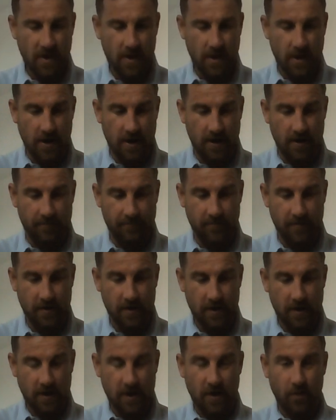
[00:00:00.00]

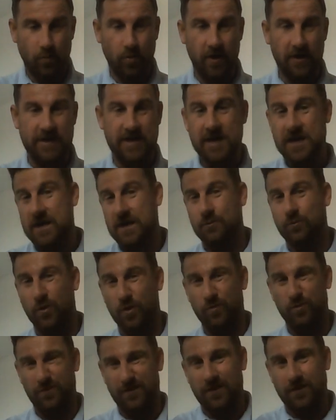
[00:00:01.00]
What
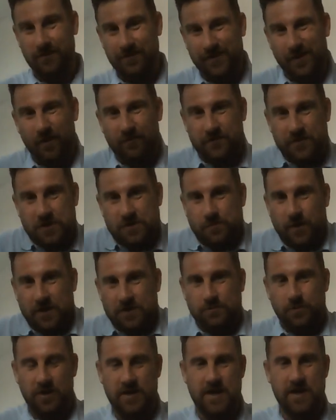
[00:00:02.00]
the obvious
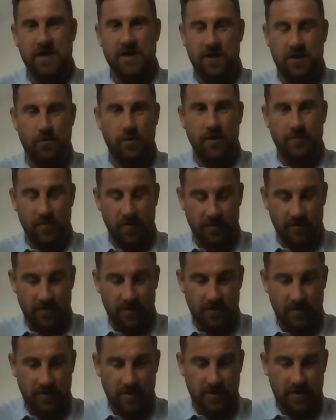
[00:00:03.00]
ones, what kit and equipment
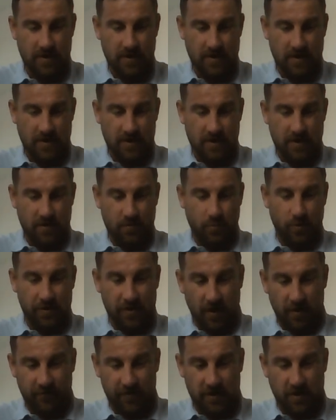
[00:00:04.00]
would
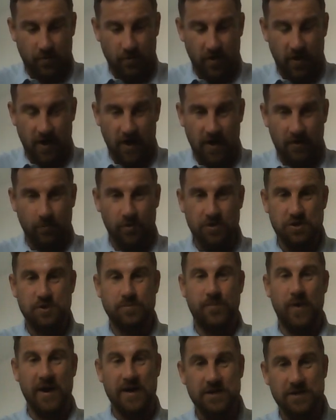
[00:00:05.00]
I require? What
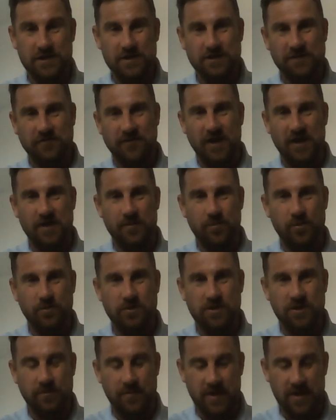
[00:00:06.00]
space is available
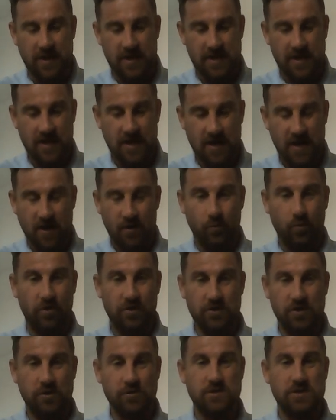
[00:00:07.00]
to me?
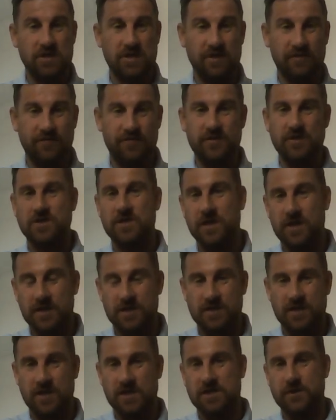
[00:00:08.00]
What use of the
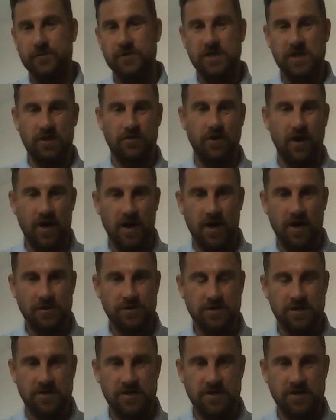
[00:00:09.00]
facility? So is it grass?